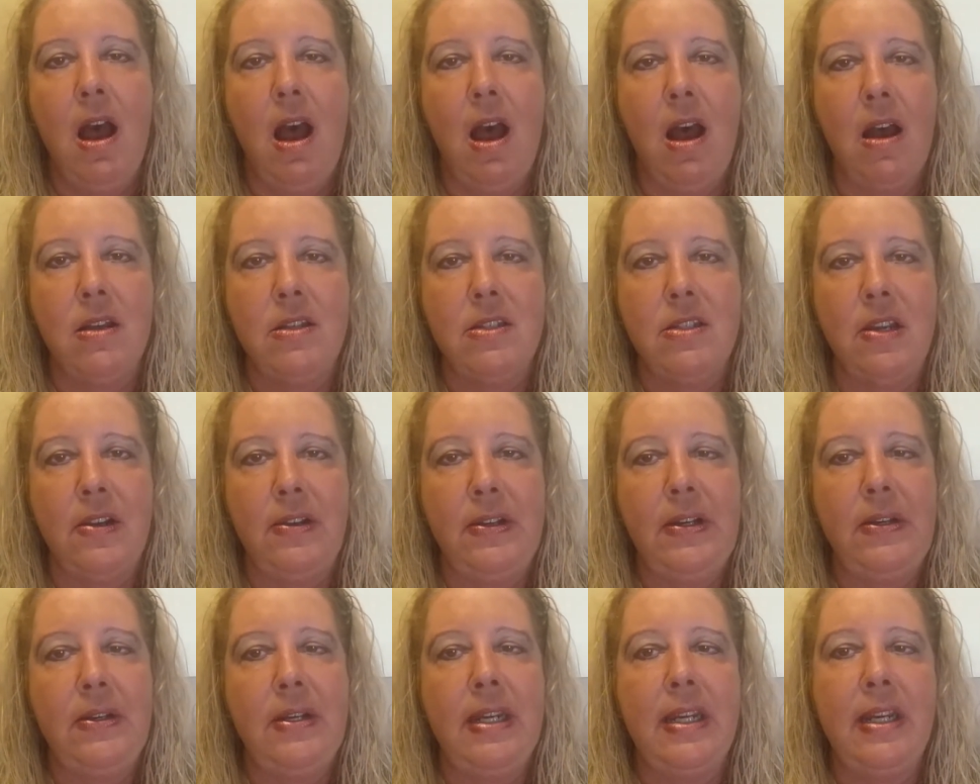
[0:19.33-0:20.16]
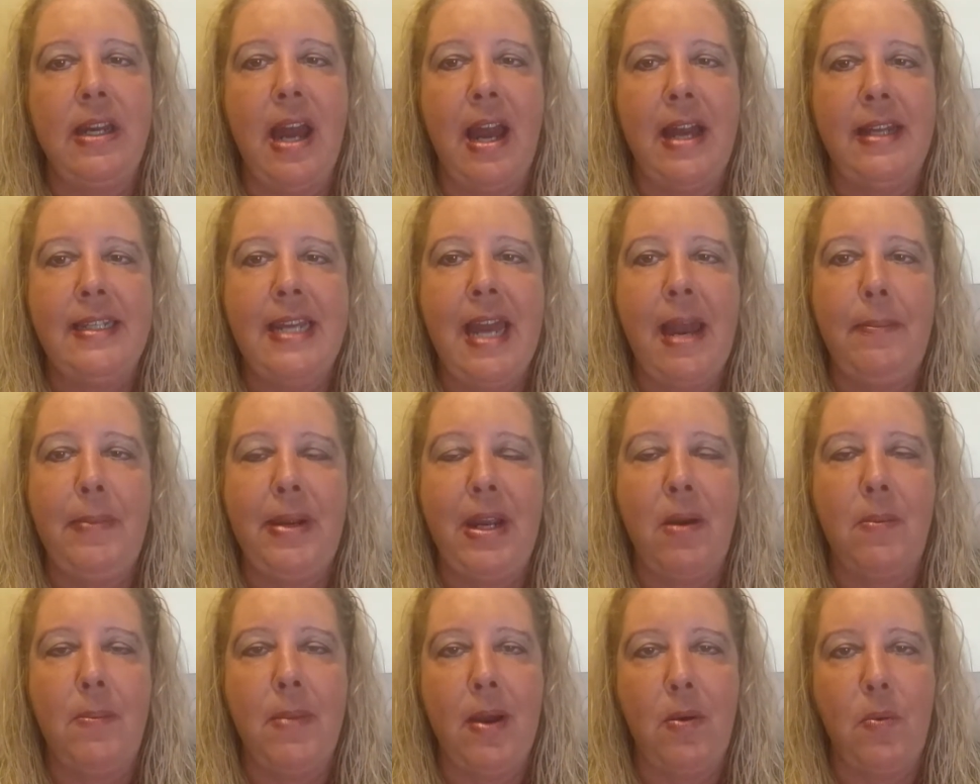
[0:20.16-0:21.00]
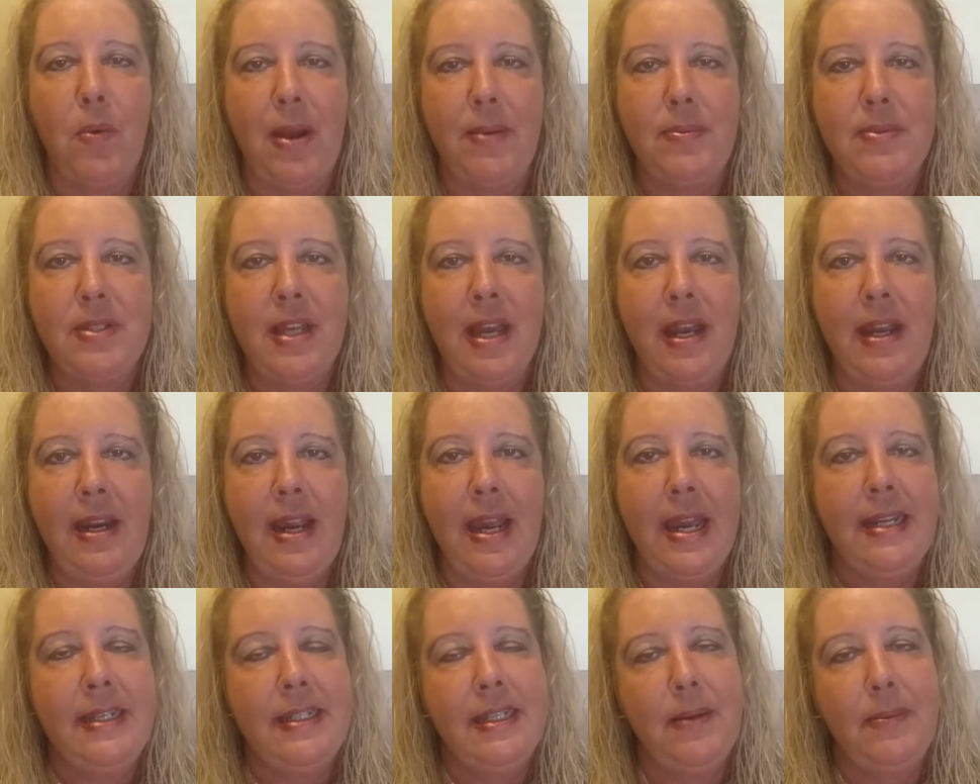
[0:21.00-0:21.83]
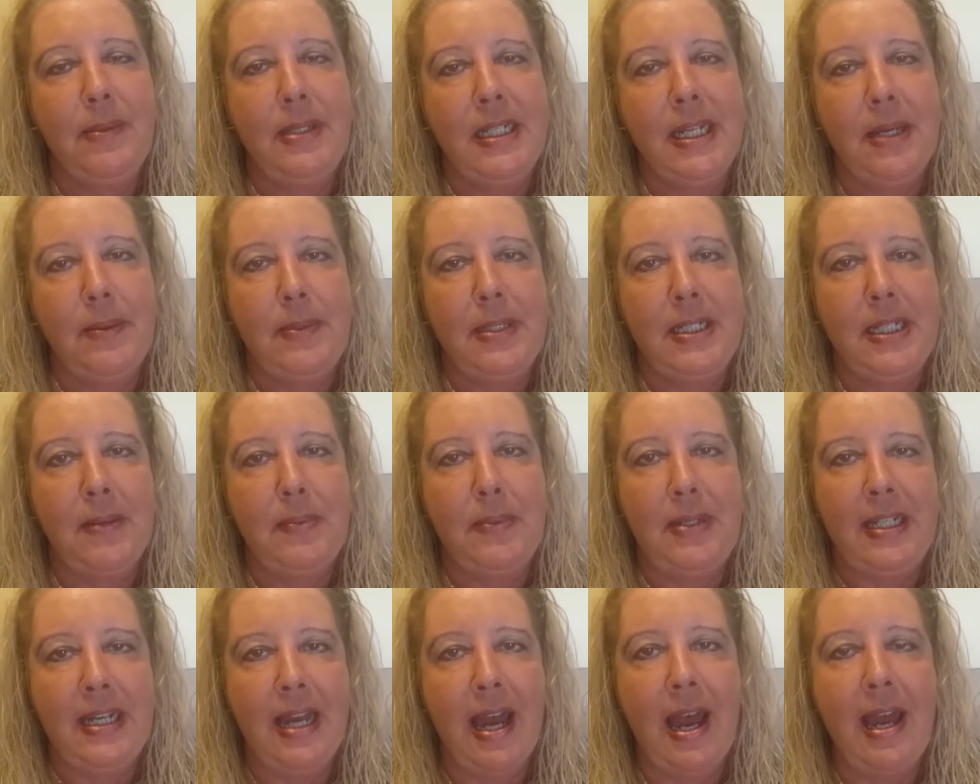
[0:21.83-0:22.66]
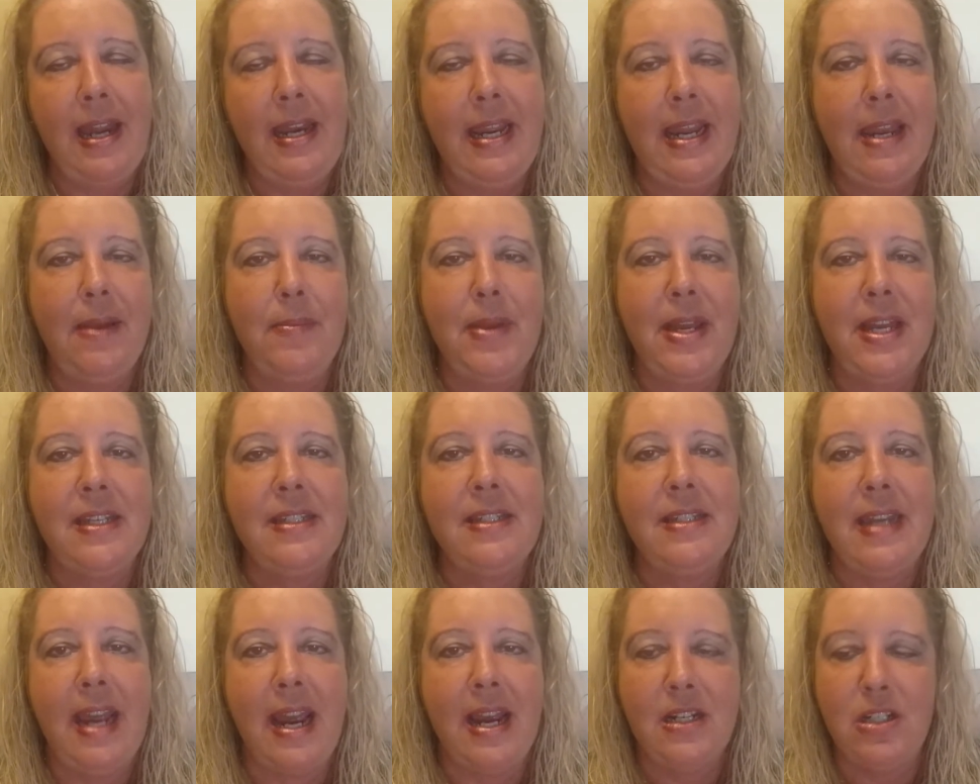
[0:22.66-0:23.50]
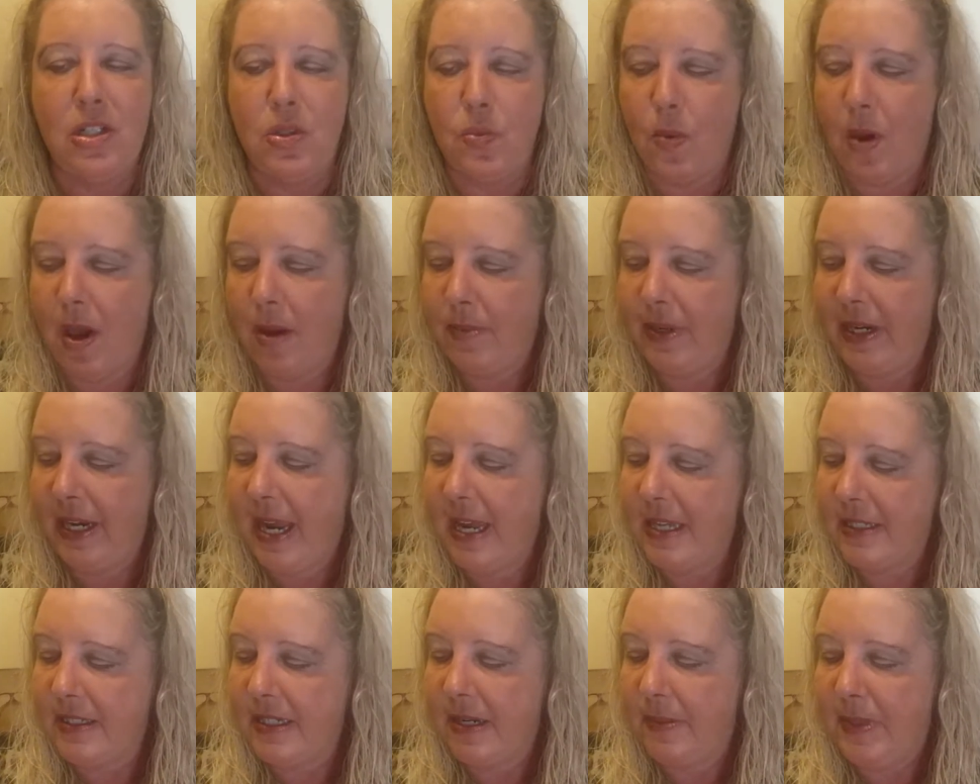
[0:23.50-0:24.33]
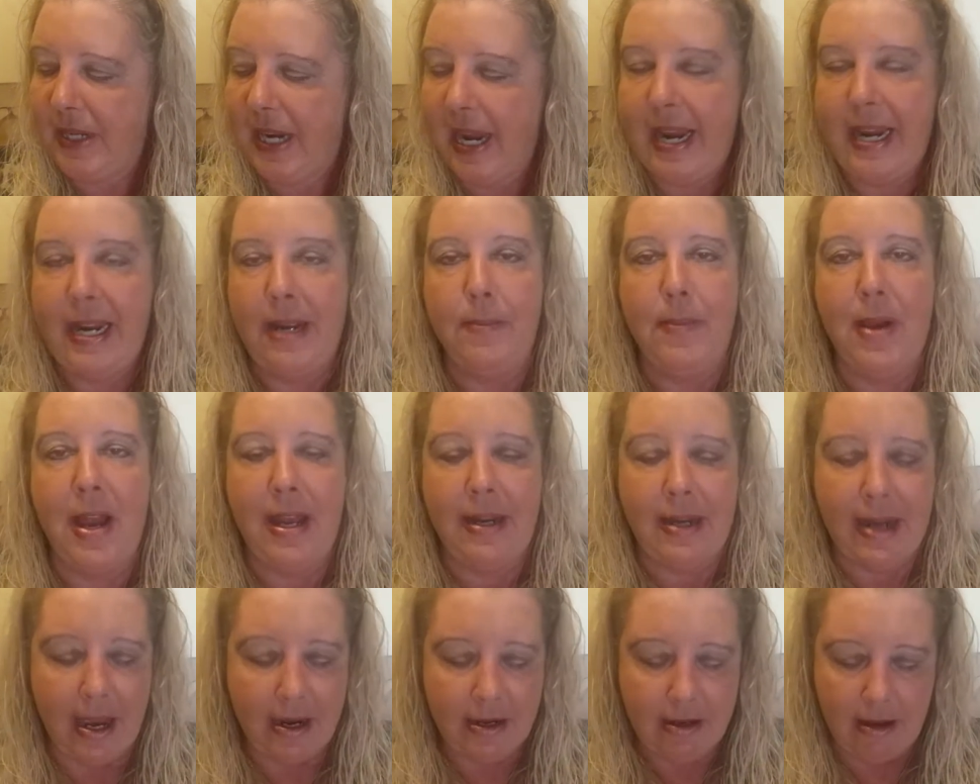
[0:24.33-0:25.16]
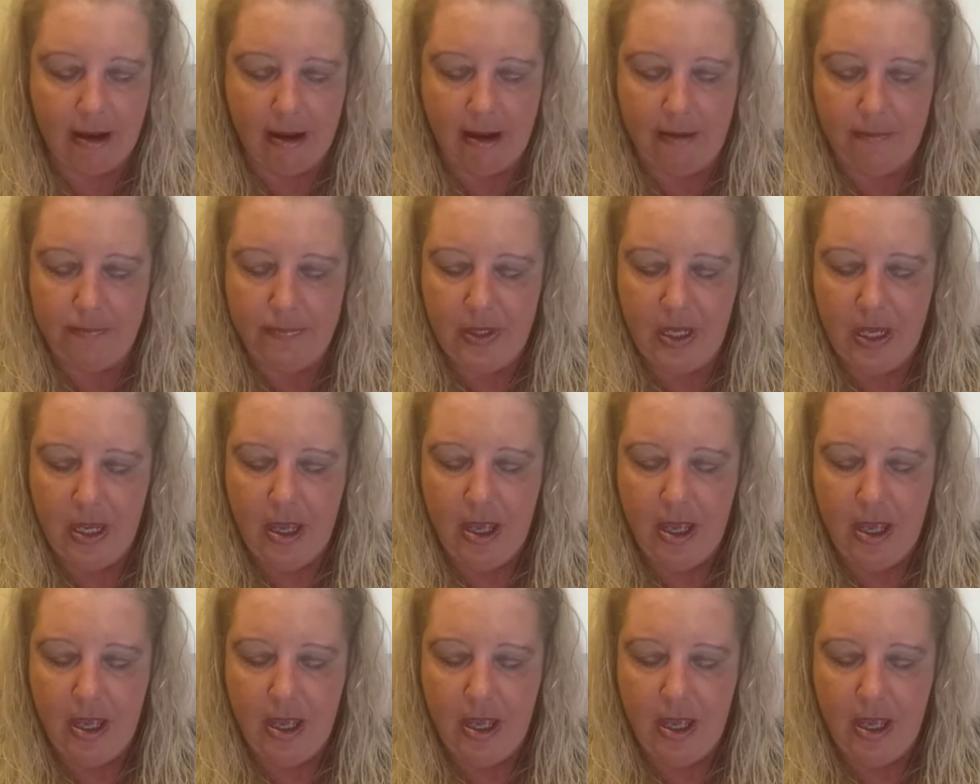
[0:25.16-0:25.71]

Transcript: Also, you can contact me on my website at www.ms-swami.com.